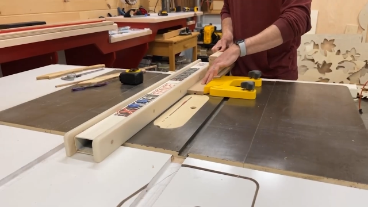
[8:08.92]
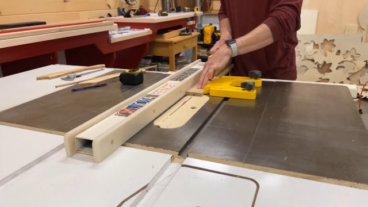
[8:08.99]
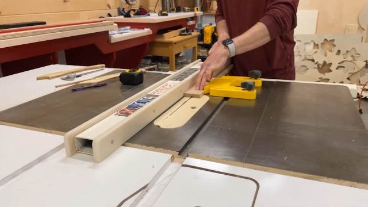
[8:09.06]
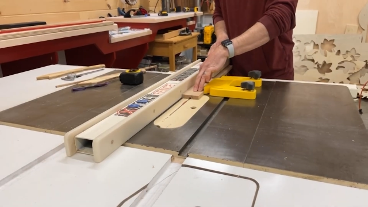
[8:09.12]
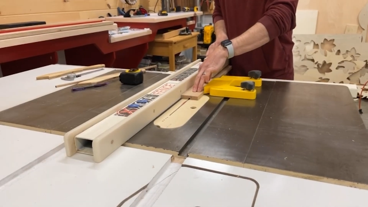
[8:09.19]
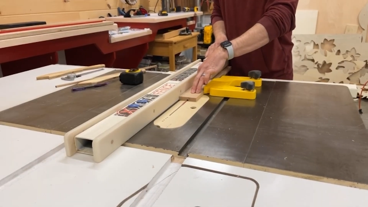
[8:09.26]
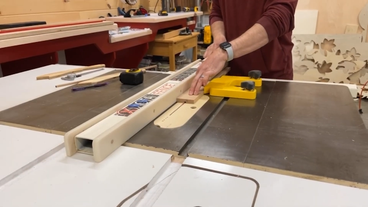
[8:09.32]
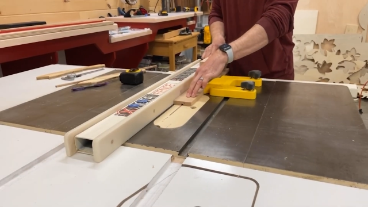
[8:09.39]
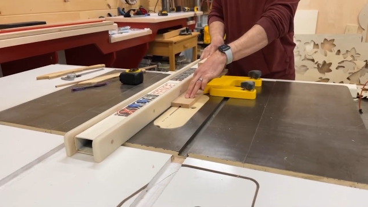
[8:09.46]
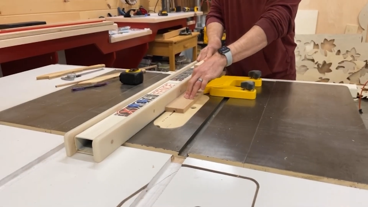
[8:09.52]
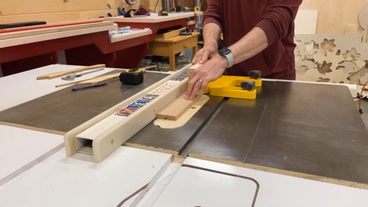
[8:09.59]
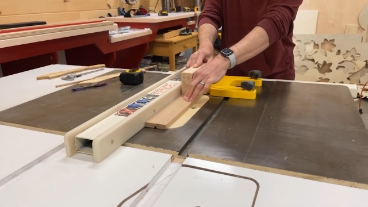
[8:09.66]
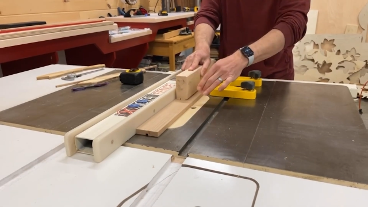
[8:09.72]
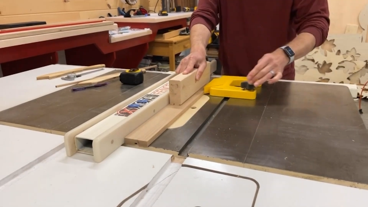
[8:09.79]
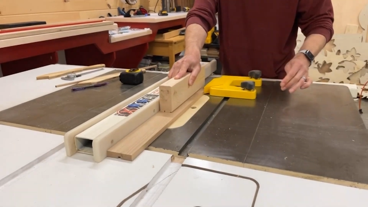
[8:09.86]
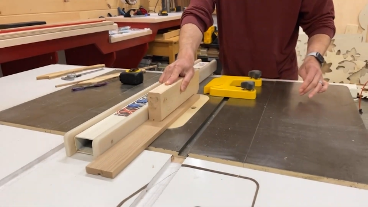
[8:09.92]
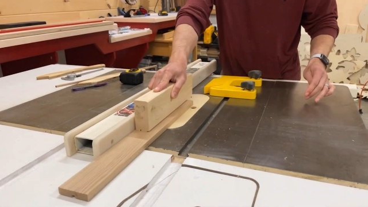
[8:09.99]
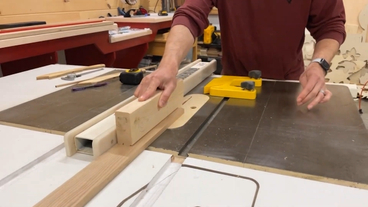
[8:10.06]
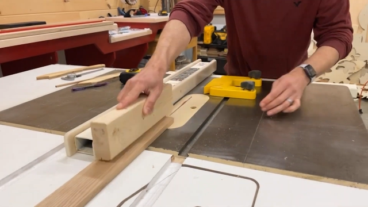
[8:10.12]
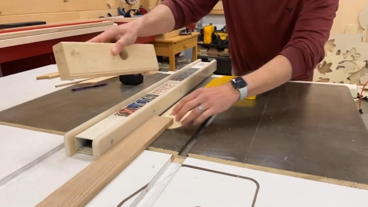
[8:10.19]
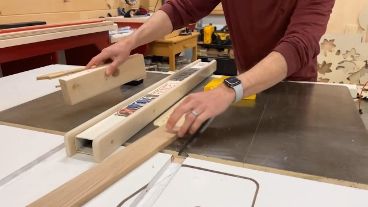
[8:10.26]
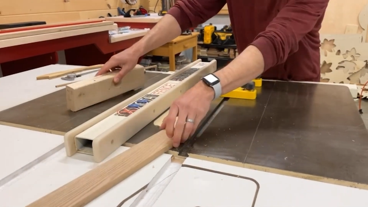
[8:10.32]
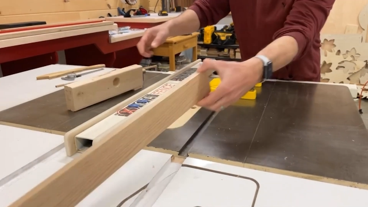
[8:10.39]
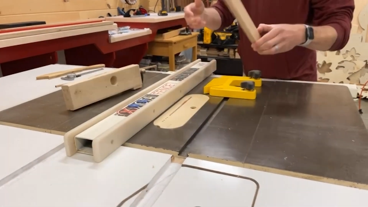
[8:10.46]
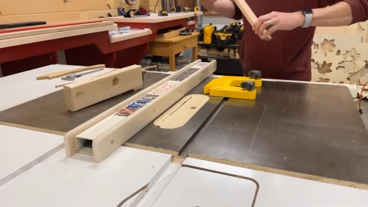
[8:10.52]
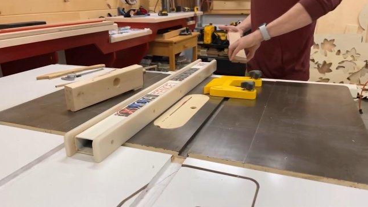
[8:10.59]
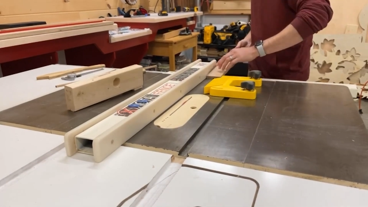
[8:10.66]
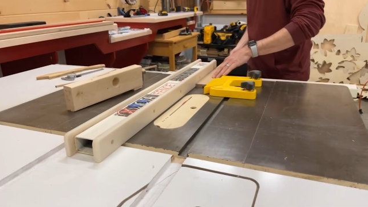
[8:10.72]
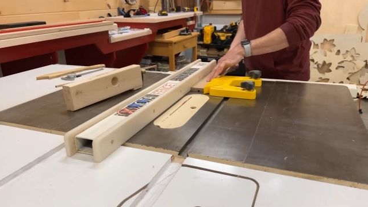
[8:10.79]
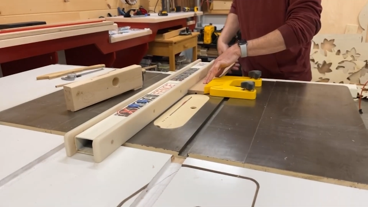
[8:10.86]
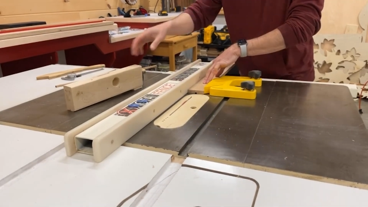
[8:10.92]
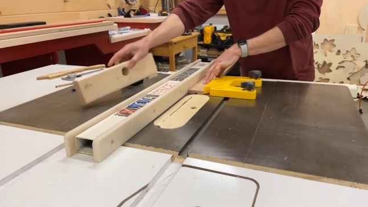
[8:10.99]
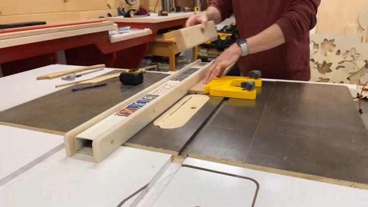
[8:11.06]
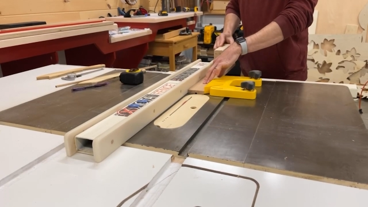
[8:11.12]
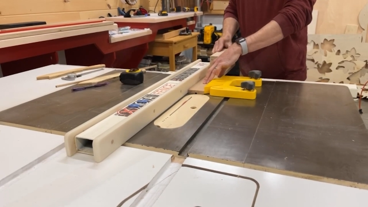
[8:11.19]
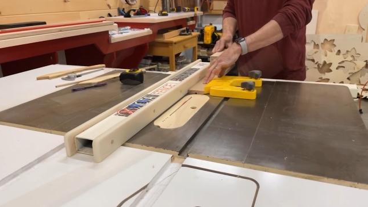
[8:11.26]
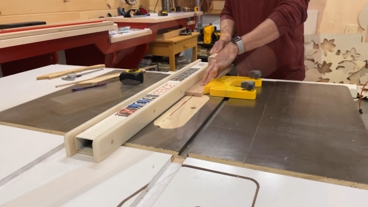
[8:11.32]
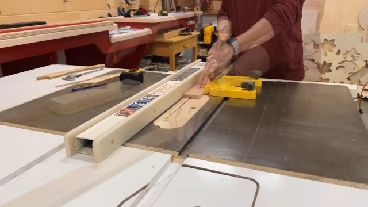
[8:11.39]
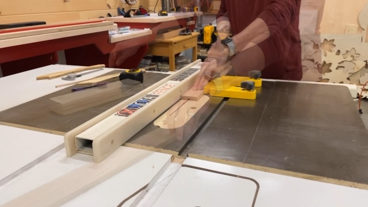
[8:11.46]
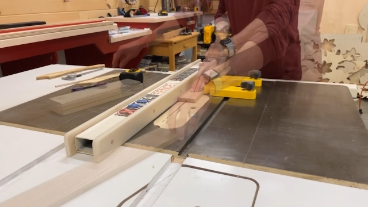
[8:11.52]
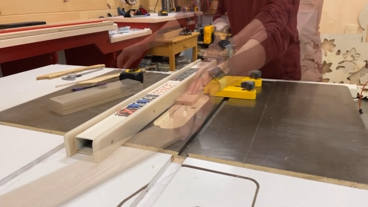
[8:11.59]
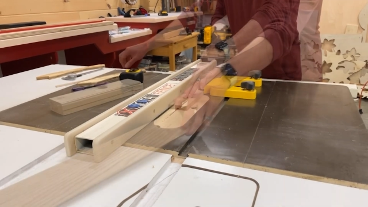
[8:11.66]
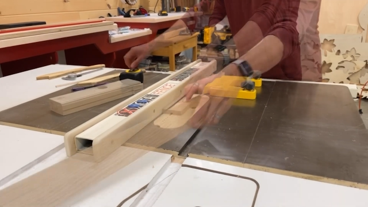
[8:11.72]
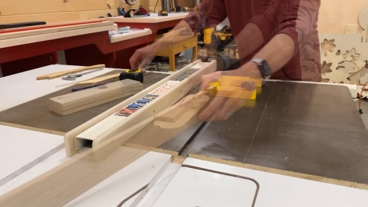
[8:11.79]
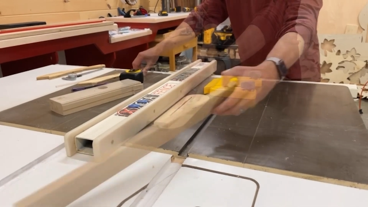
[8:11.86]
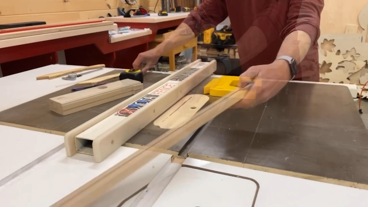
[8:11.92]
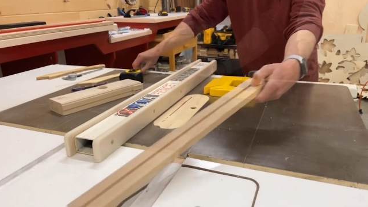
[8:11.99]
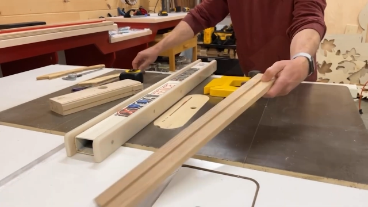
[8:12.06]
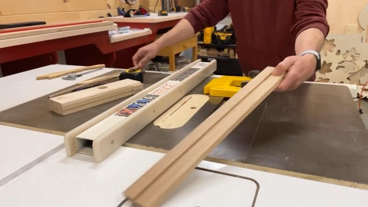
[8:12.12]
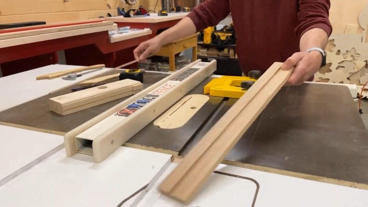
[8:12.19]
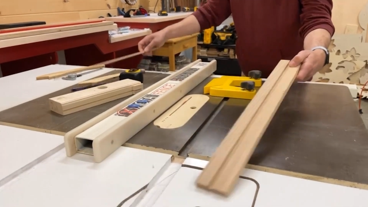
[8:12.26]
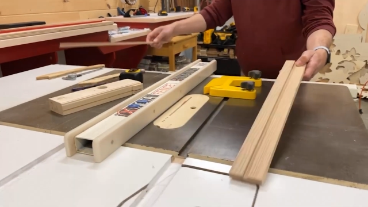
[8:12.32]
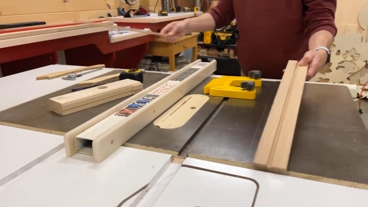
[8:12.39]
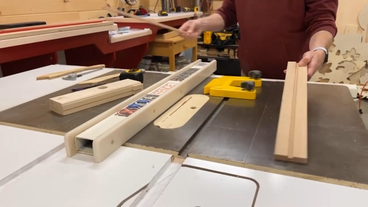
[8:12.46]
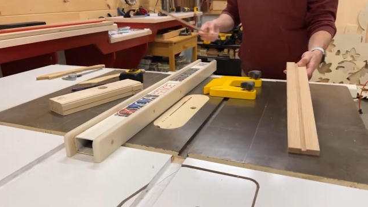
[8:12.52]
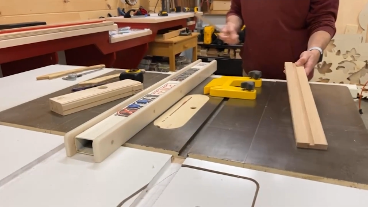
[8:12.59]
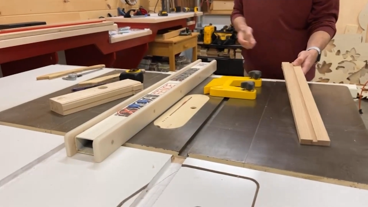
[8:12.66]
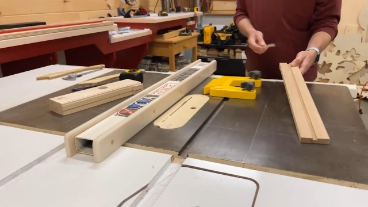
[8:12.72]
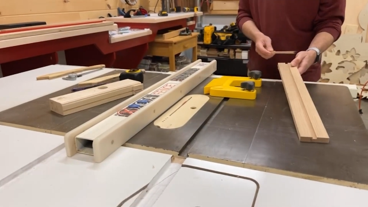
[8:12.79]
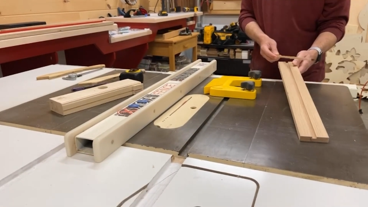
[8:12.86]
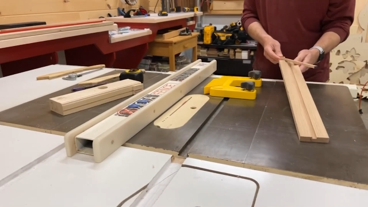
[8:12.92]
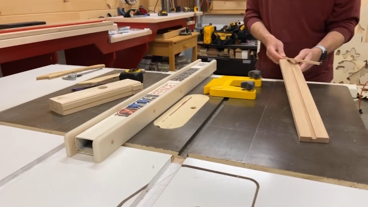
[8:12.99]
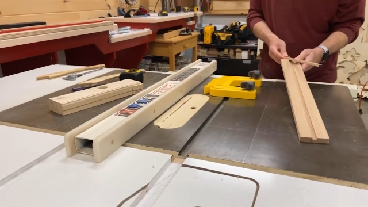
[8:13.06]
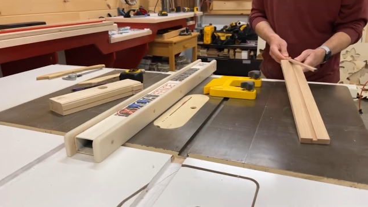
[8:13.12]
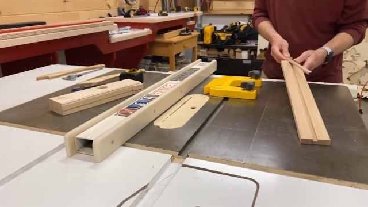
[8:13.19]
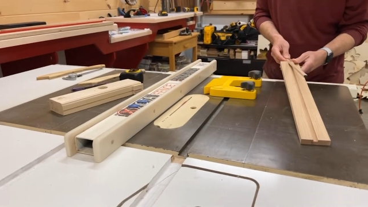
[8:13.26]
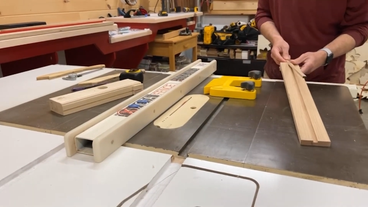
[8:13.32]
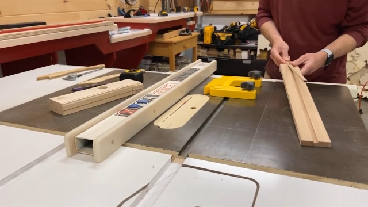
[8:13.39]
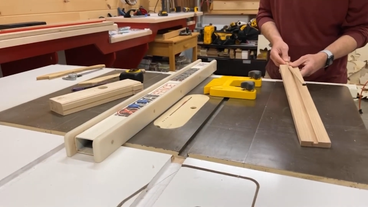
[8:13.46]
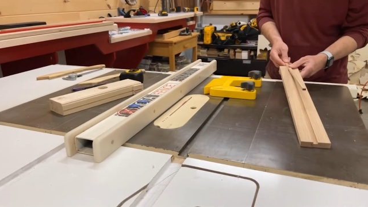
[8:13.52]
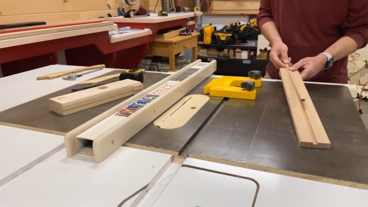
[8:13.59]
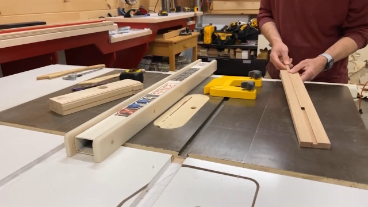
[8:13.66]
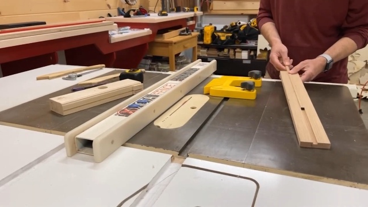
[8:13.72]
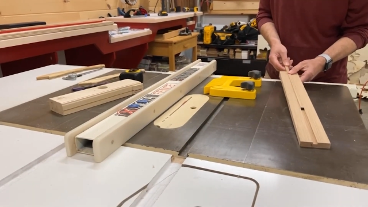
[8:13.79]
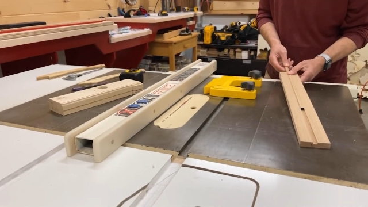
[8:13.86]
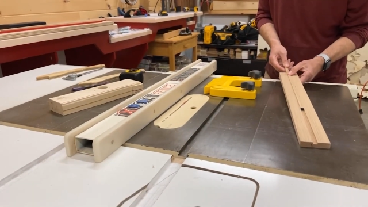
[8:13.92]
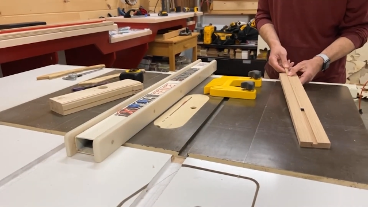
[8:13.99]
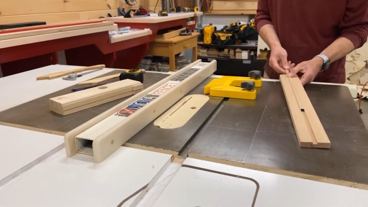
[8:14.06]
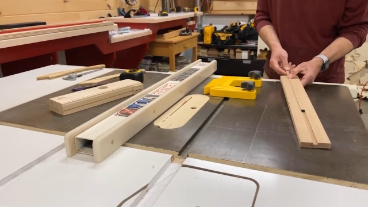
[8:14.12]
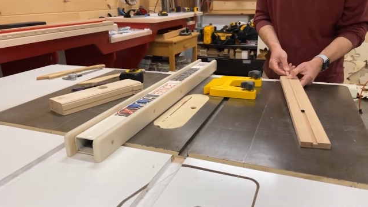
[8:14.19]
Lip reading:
No face is visible, so there are no lips to read.